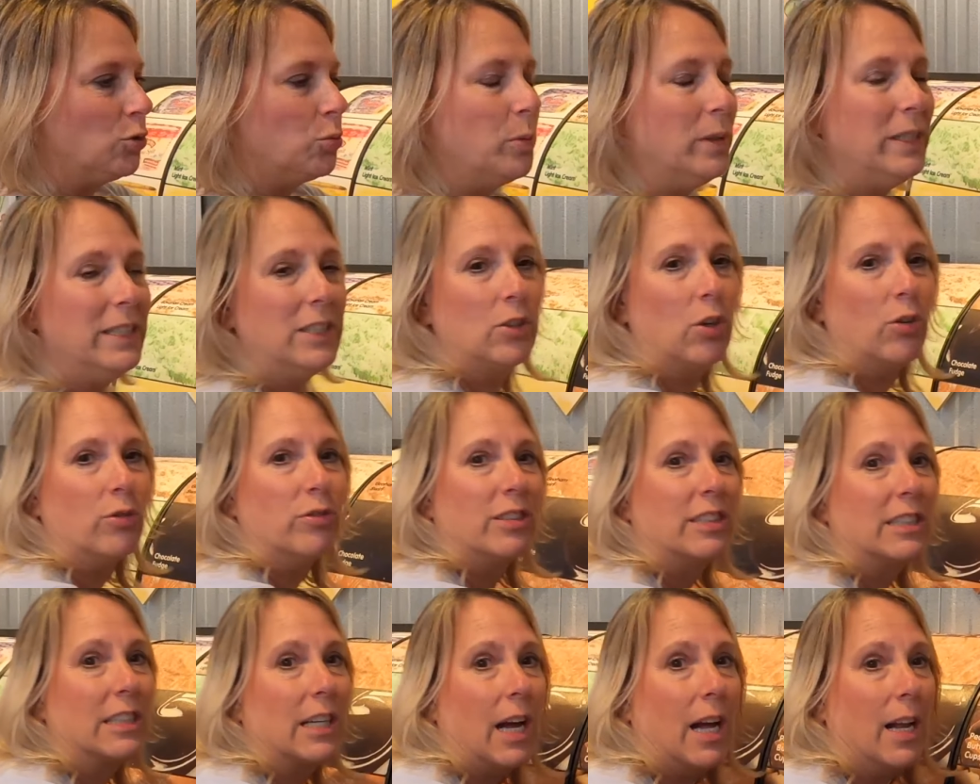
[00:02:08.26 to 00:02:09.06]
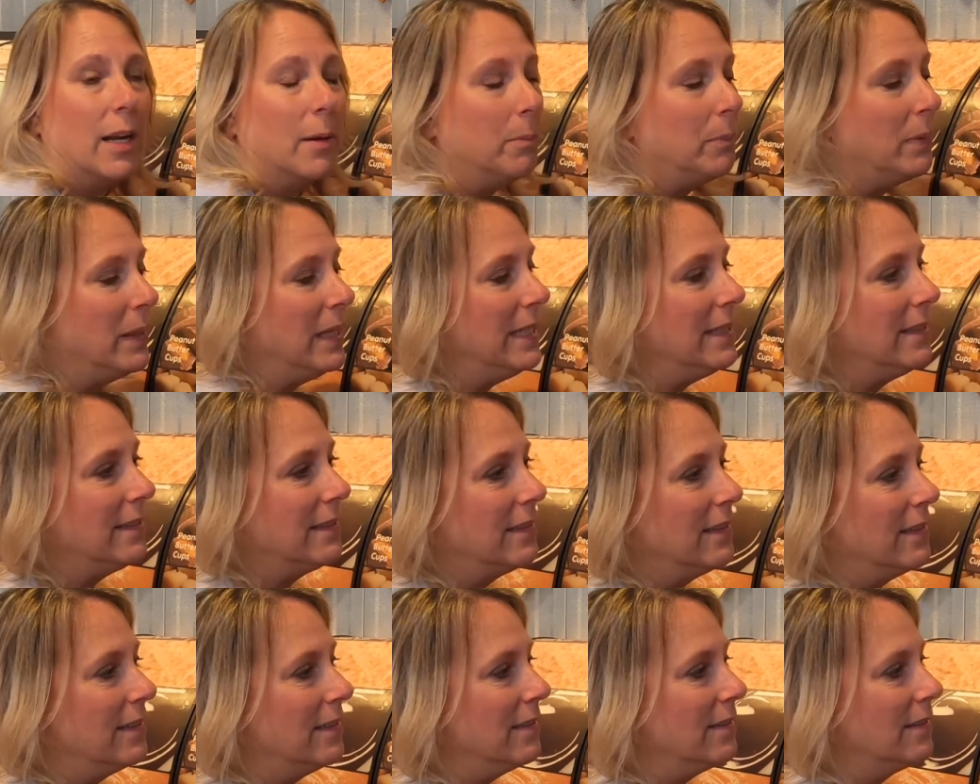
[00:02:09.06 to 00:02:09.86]
Sweet tostada
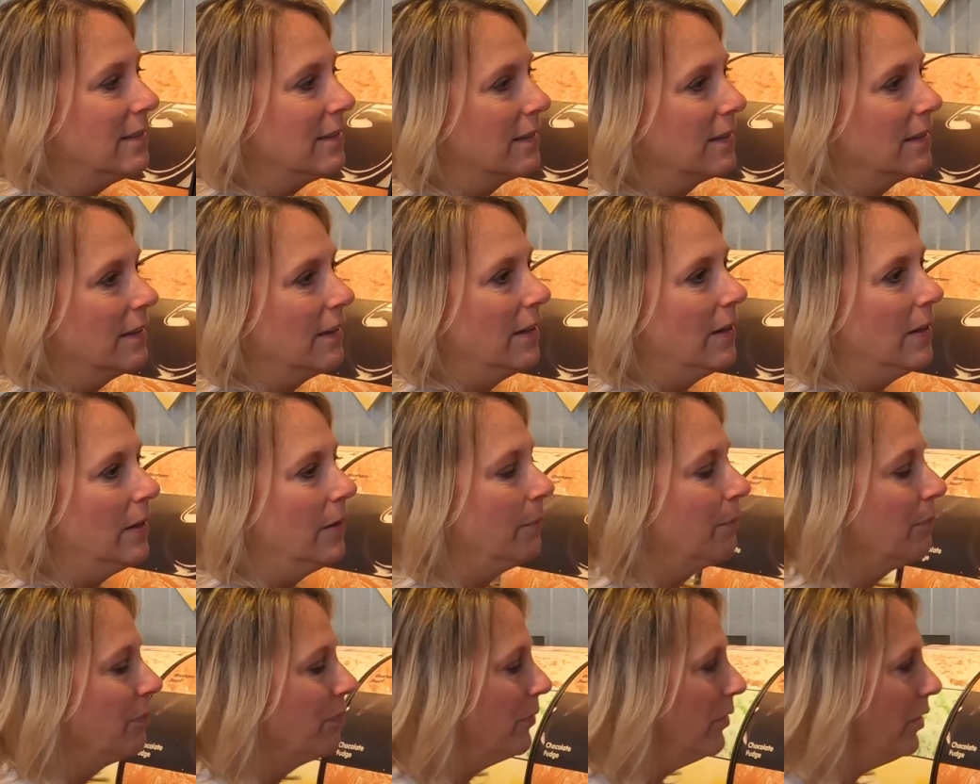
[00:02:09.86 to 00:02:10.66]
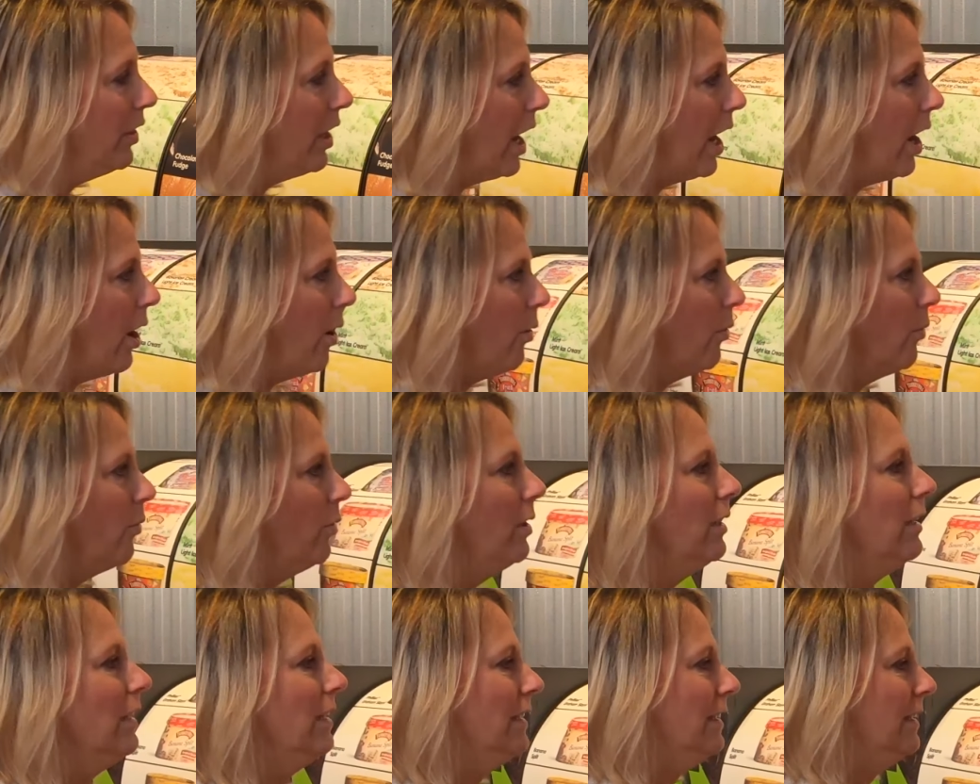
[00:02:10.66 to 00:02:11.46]
pieces? No.
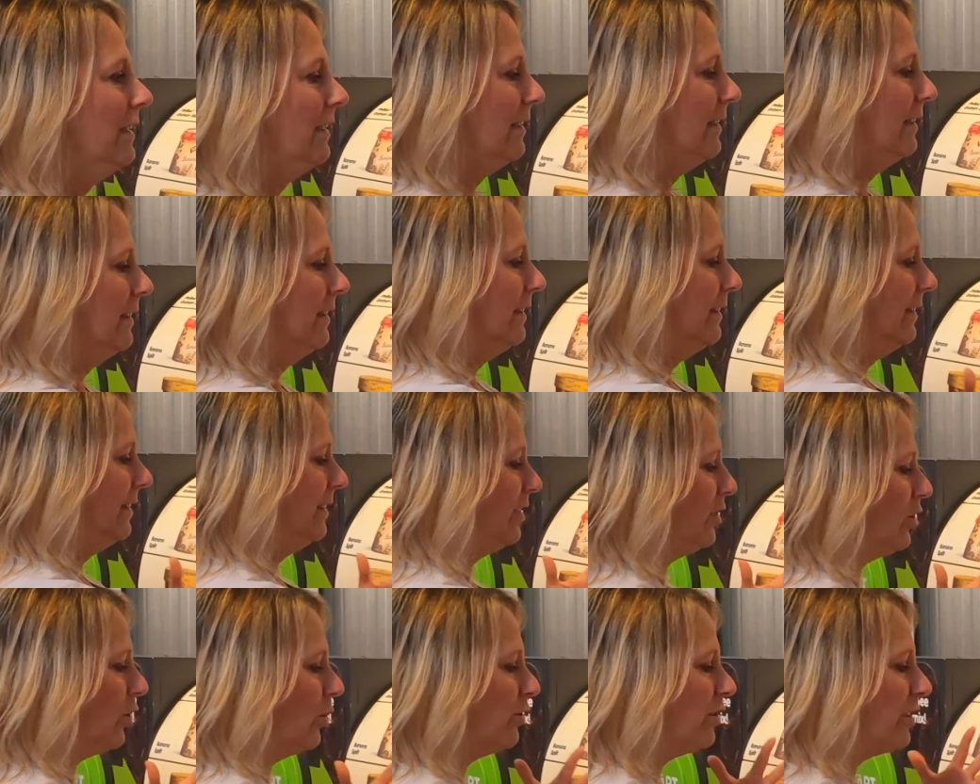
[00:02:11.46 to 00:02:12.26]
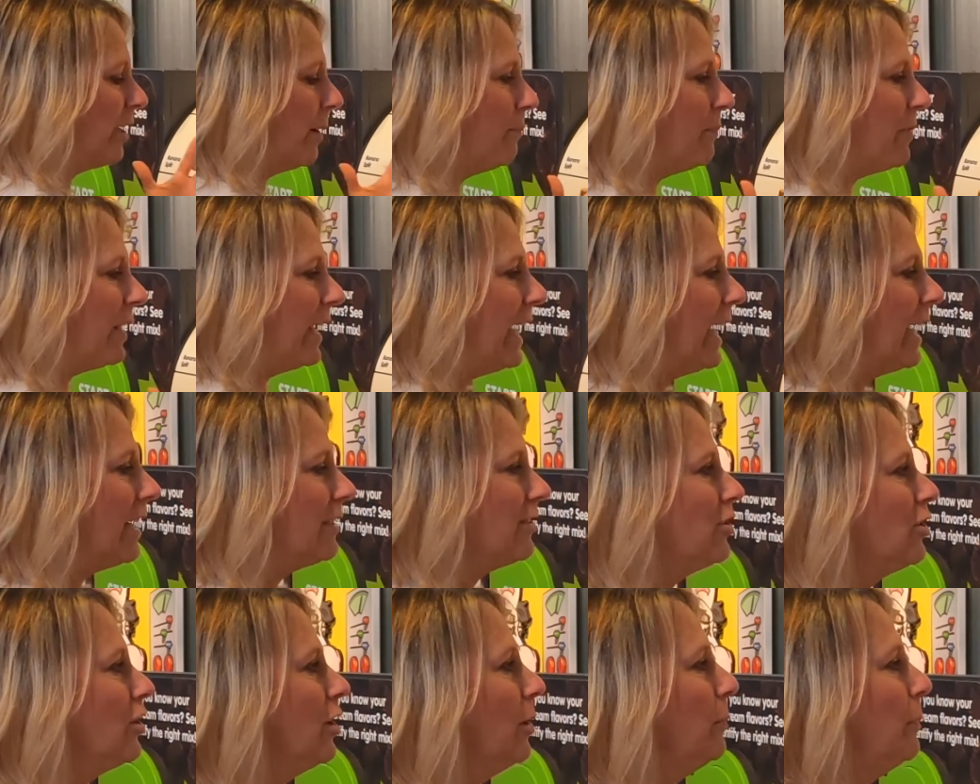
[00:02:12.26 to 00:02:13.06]
So something
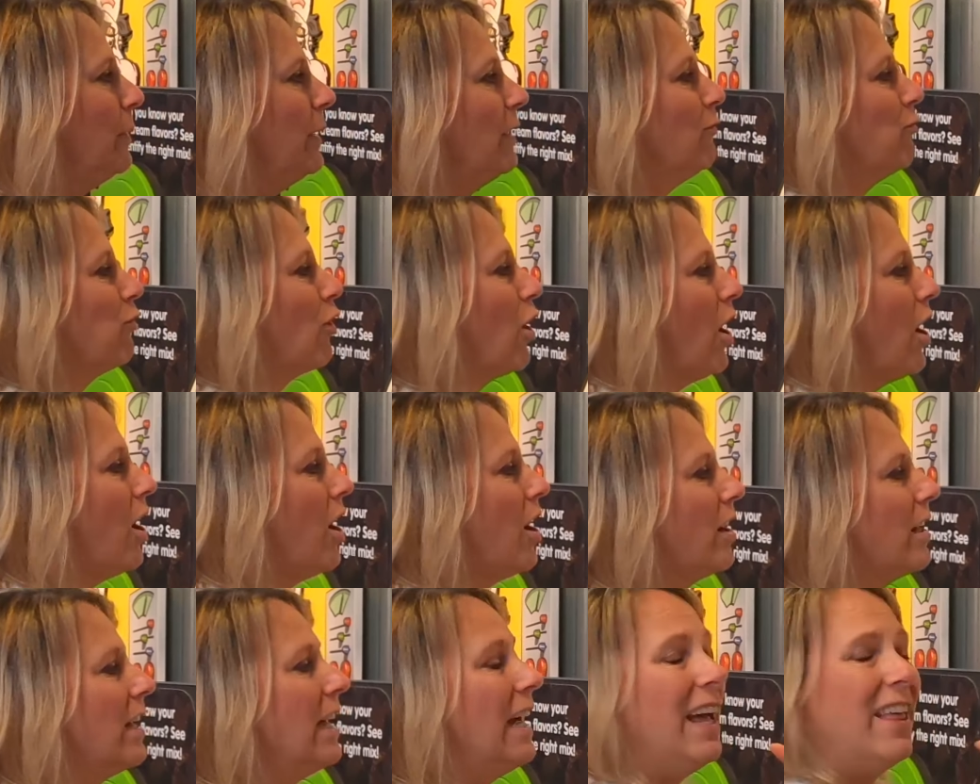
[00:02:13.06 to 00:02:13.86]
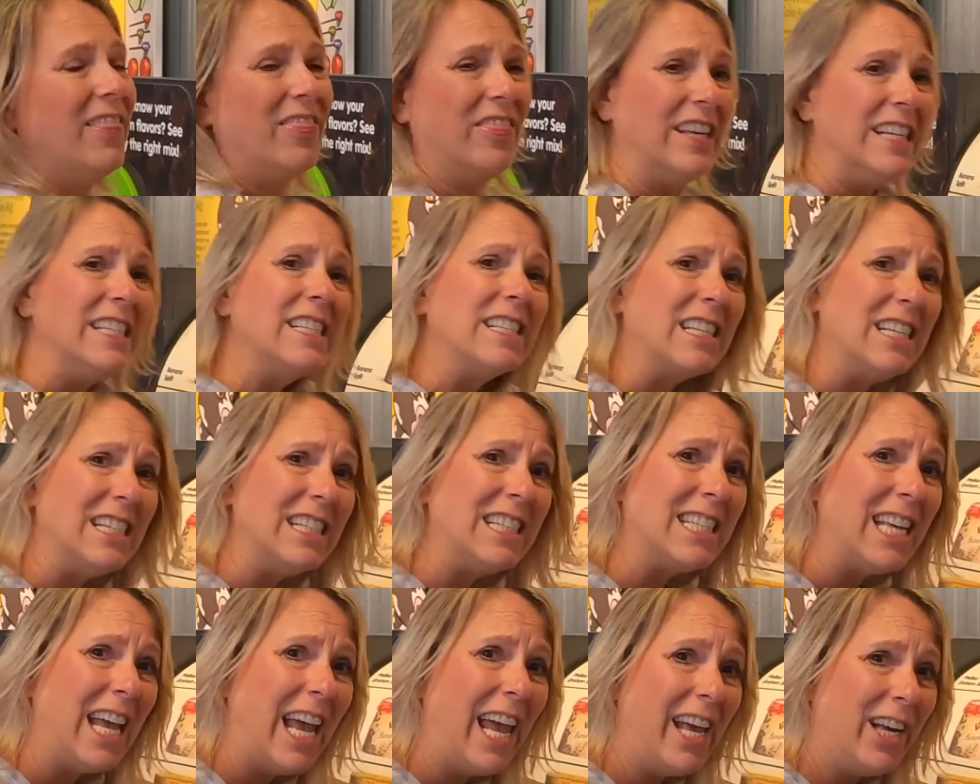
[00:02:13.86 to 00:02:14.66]
else could be wrong. This
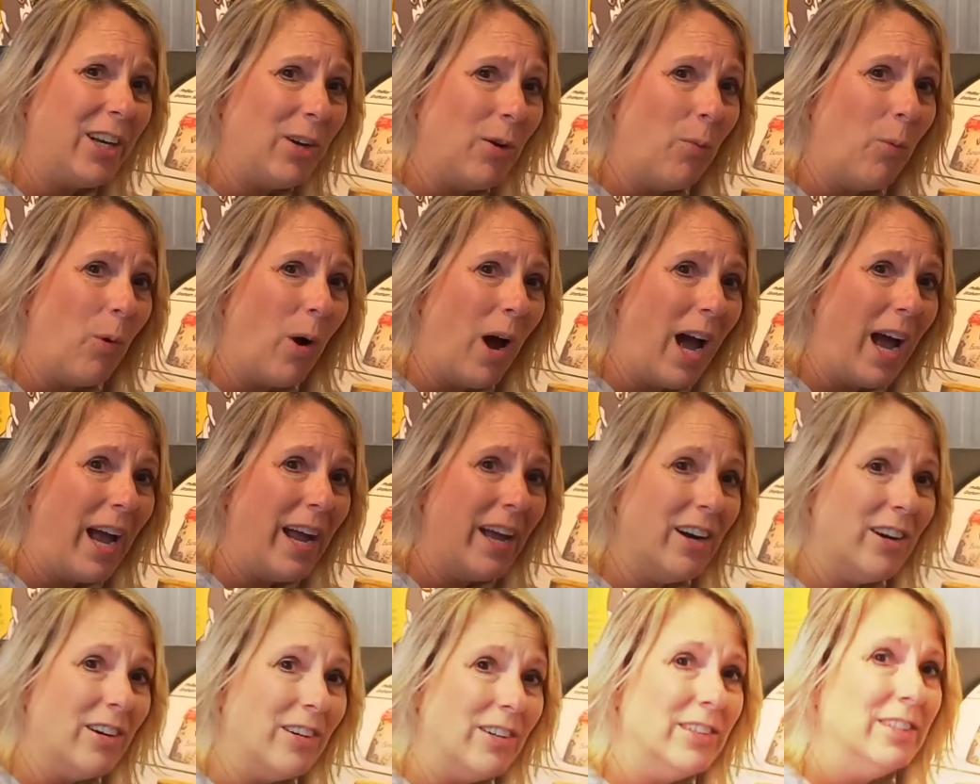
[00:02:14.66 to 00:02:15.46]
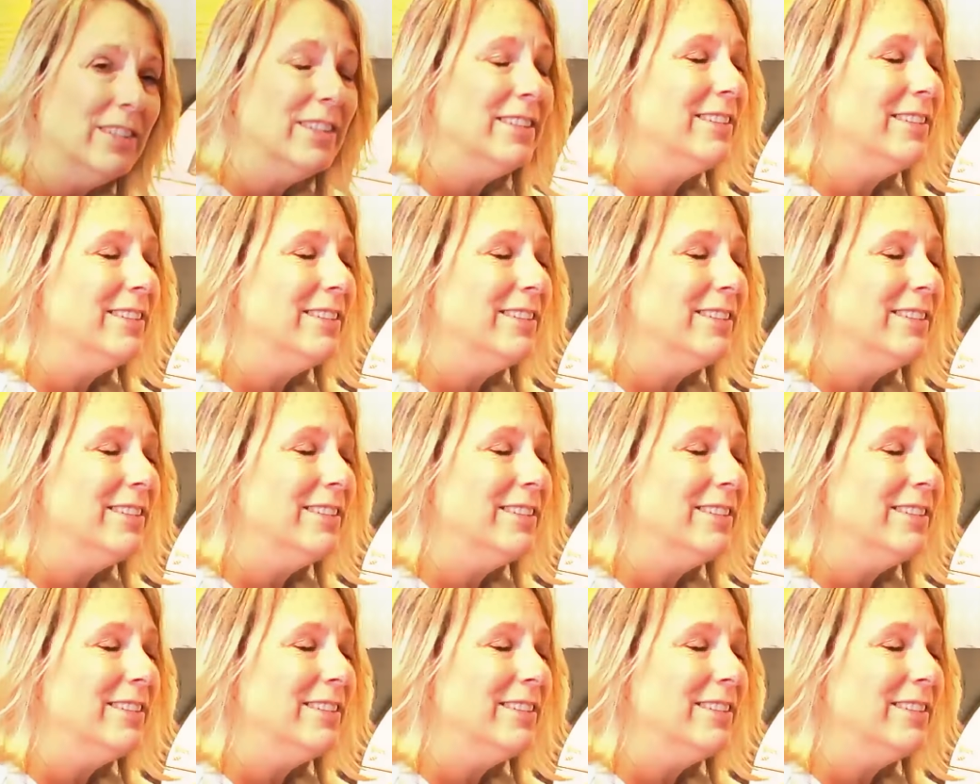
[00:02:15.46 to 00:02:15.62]
could take a while.